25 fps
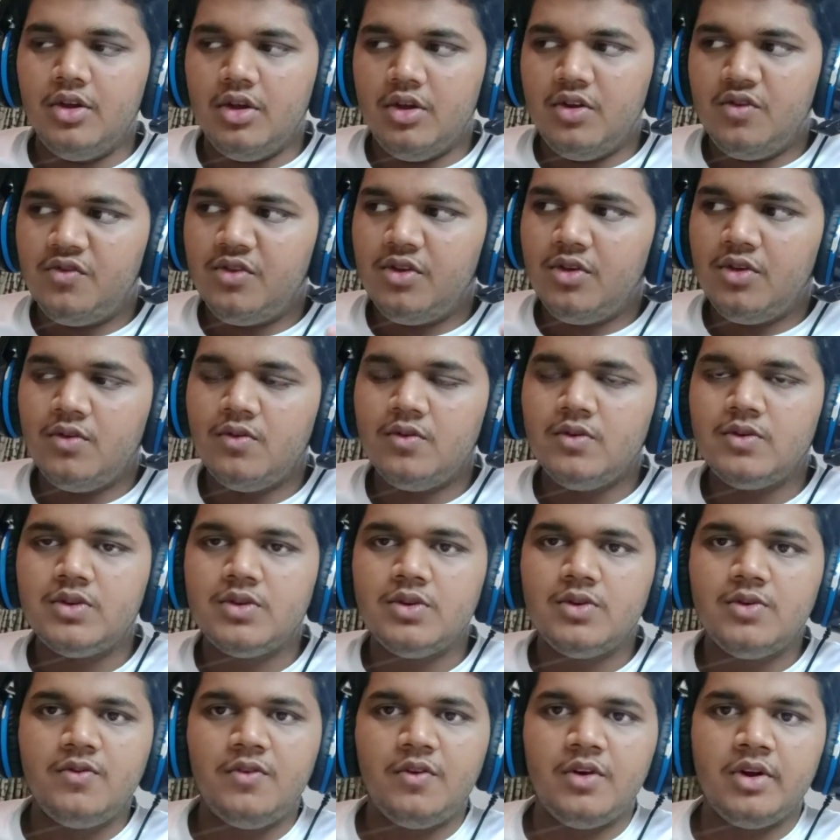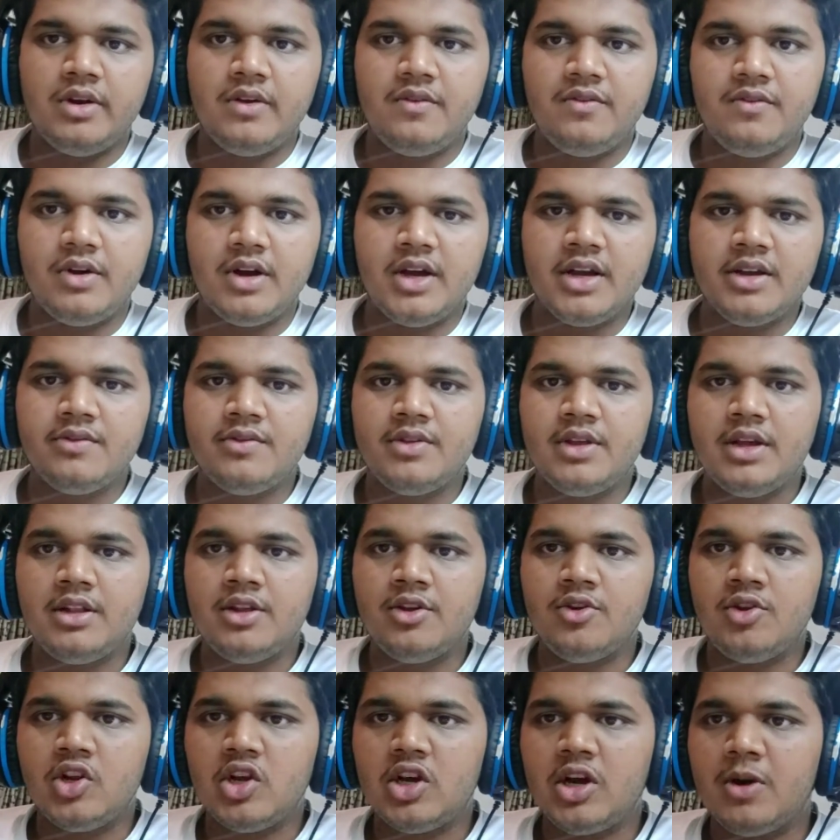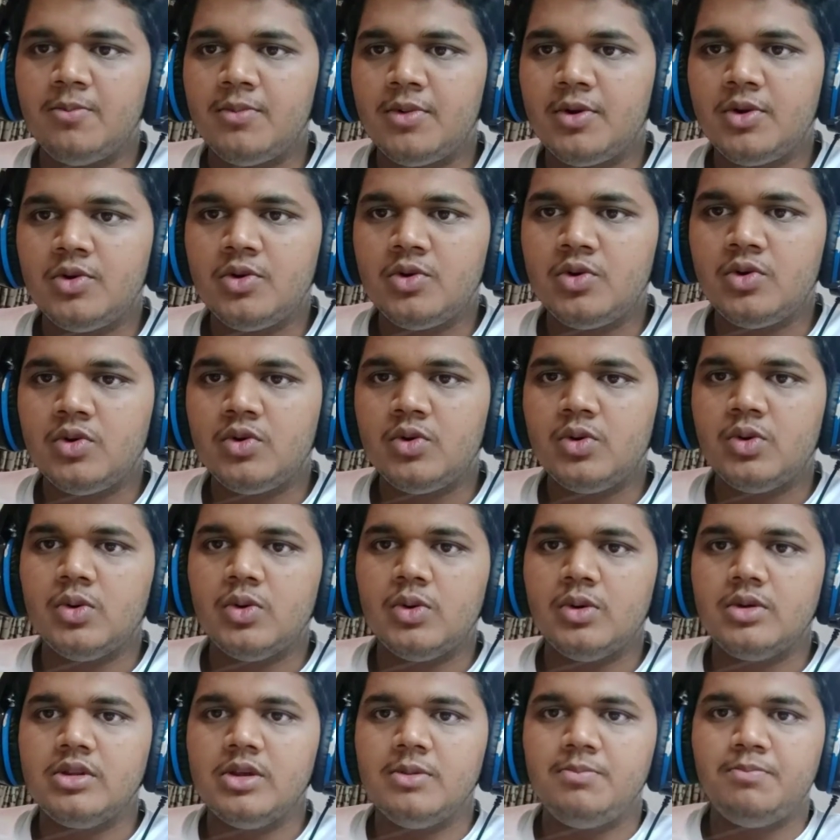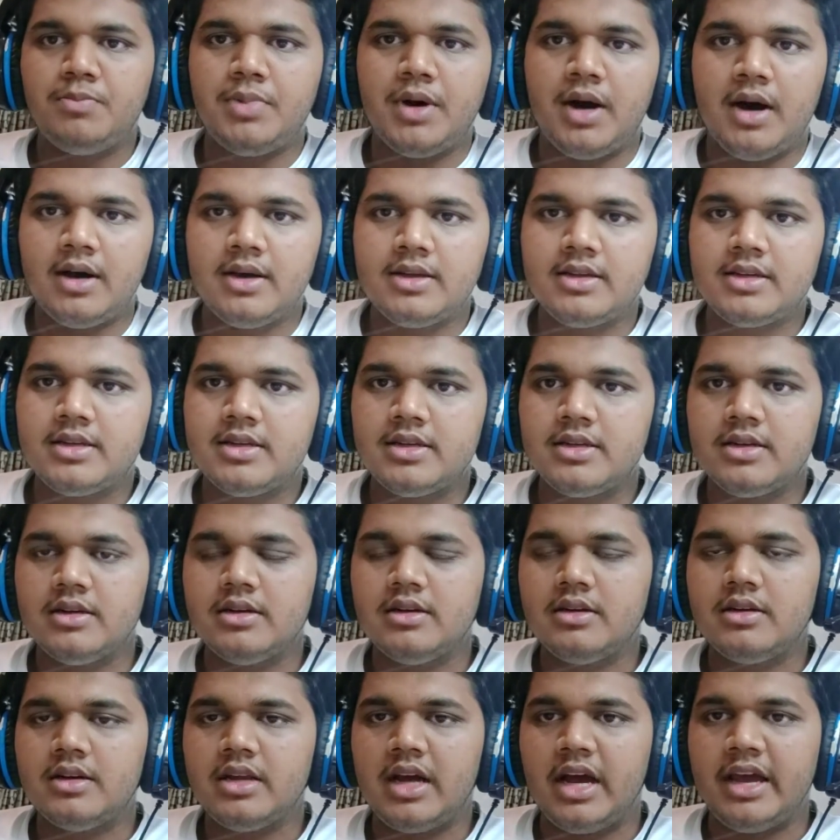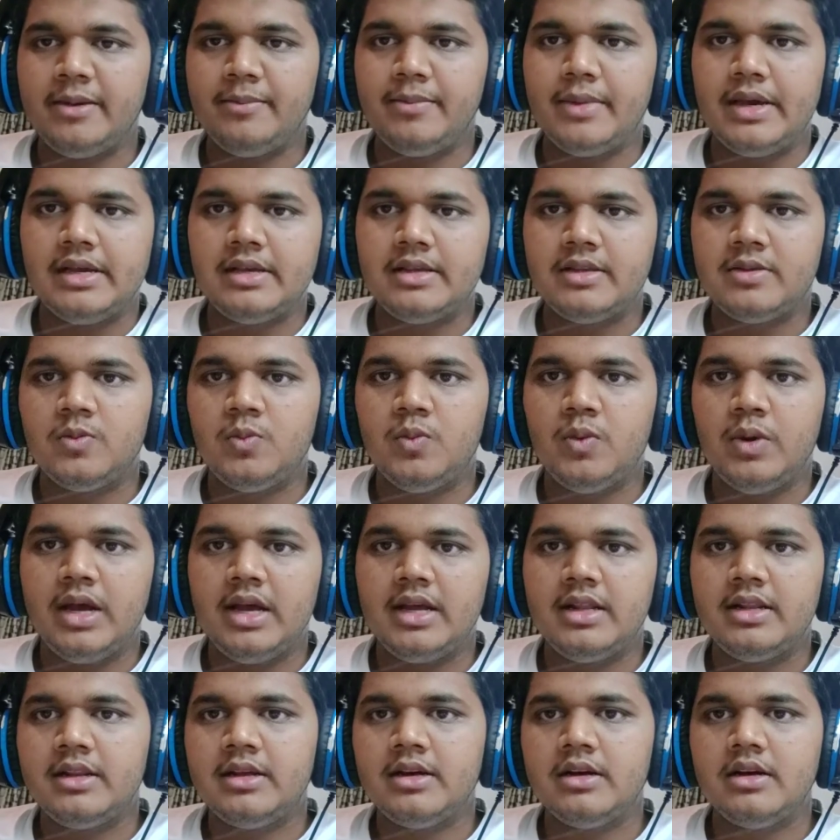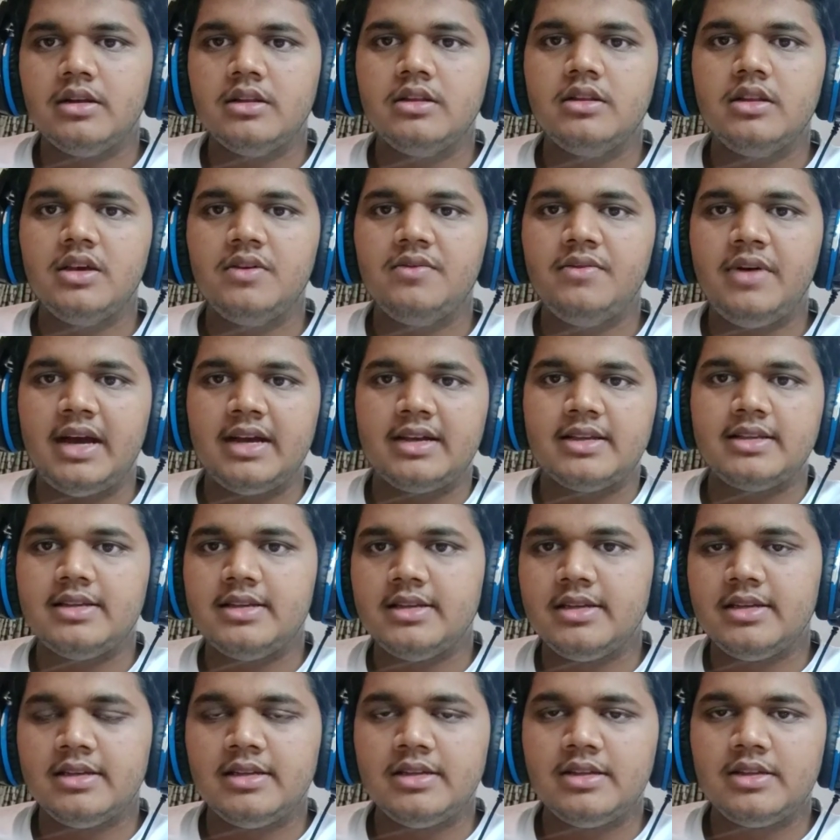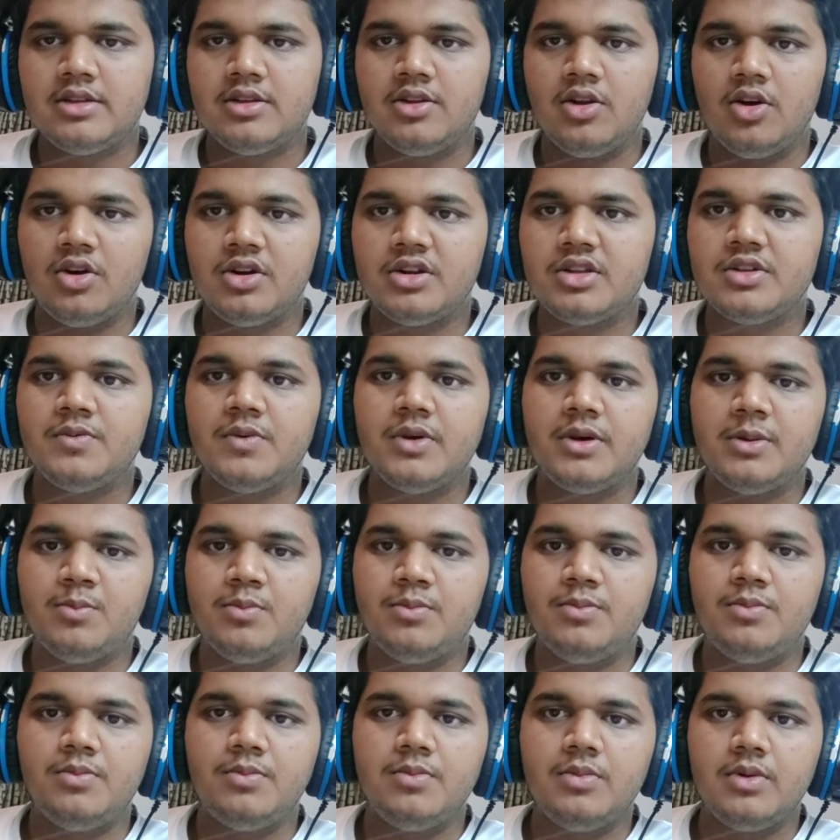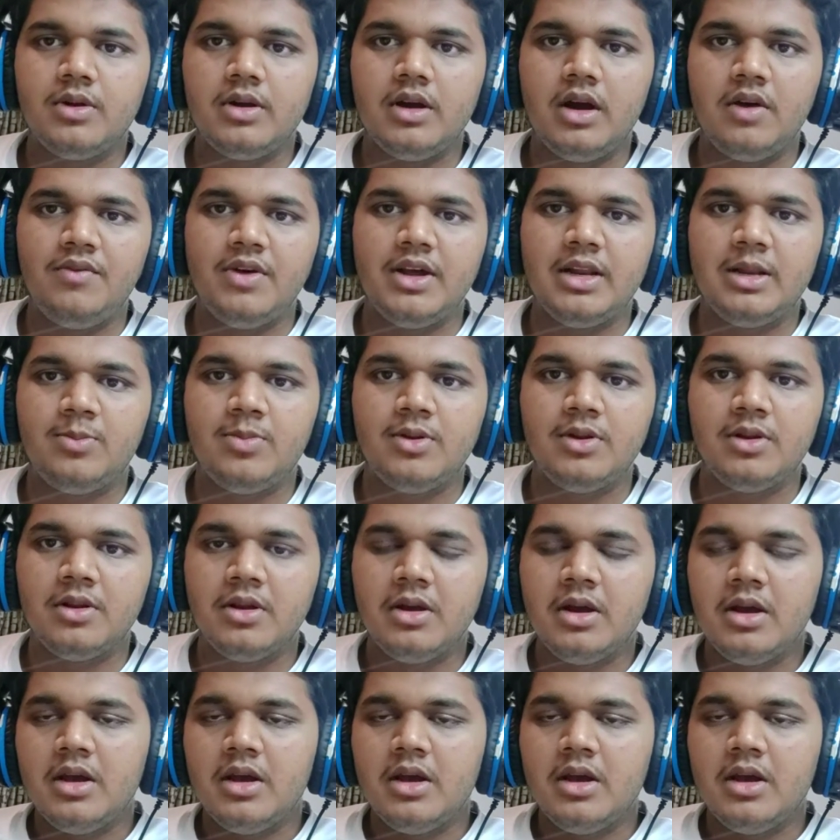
if you use U45, then you will come to know the past timings when the vaccine slots were available.